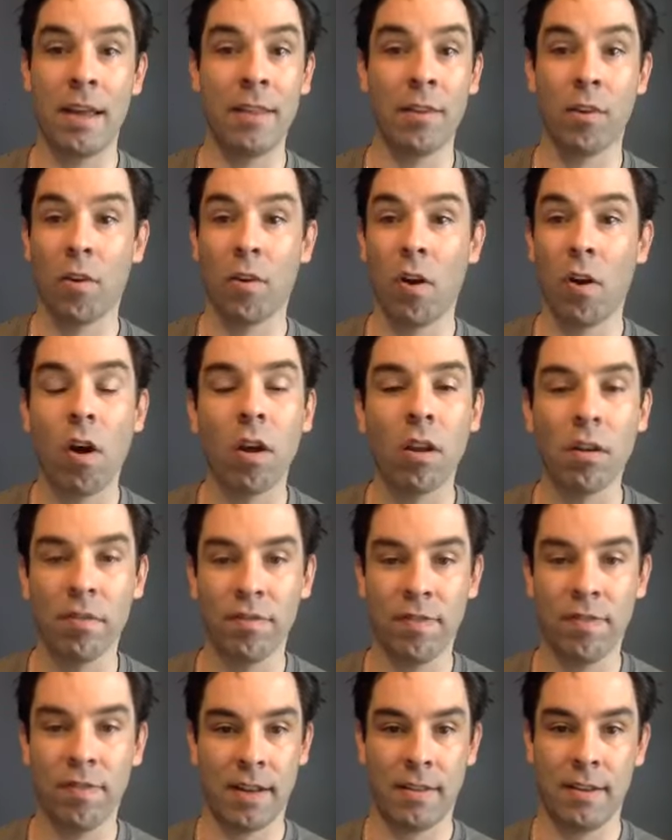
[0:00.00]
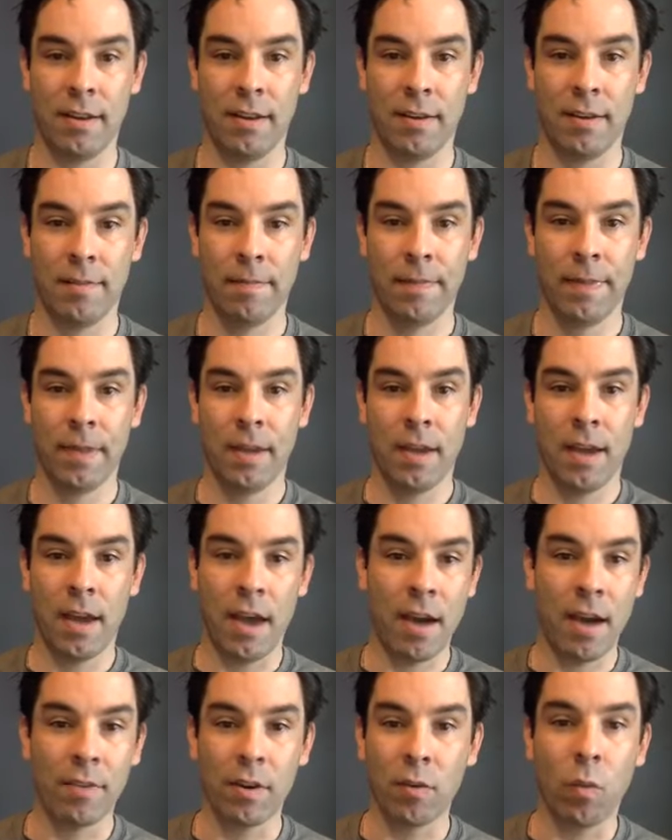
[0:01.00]
and they're all affected.
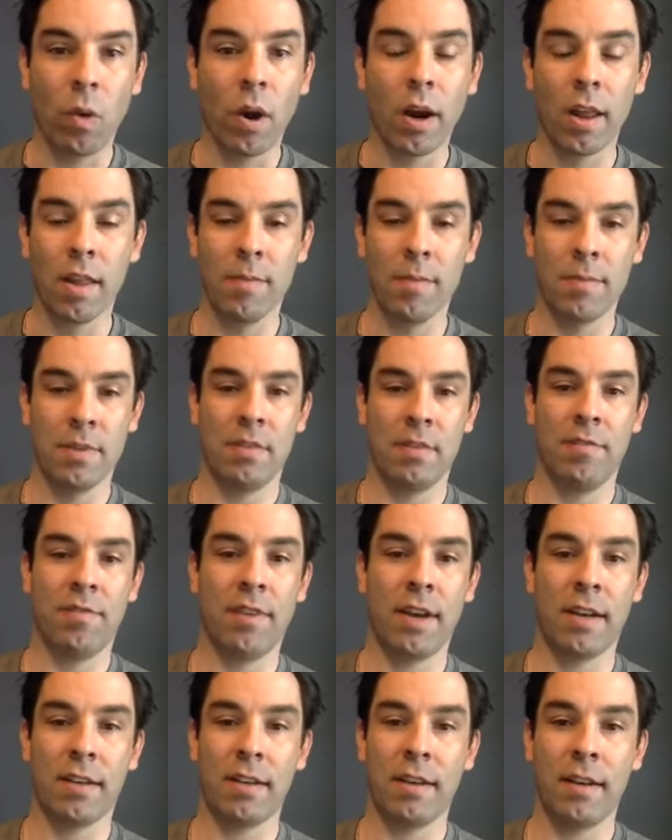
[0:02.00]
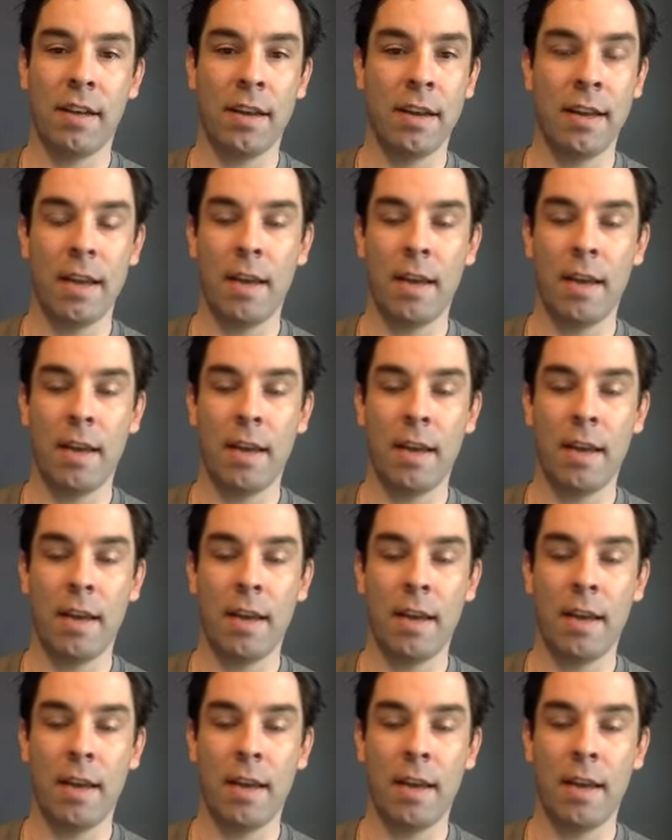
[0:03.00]
Every one of them is affected.